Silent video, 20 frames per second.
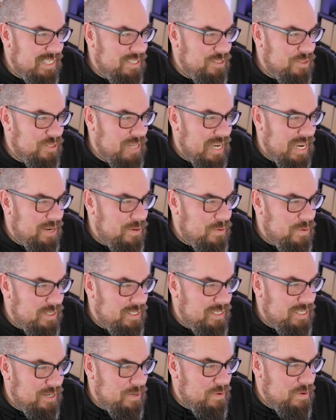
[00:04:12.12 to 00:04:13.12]
Use high
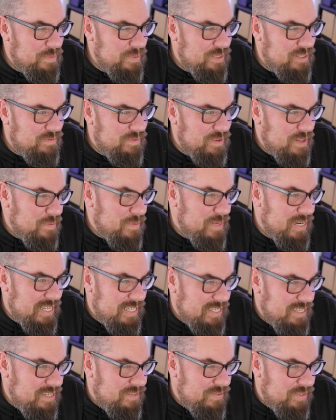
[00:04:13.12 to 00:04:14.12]
quality equipment to film and
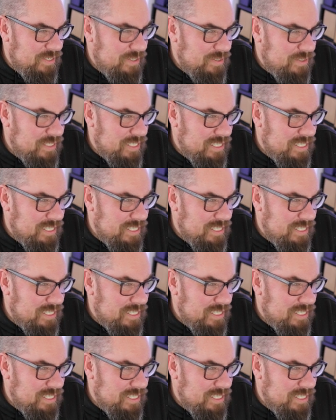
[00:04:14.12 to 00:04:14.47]
edit your video,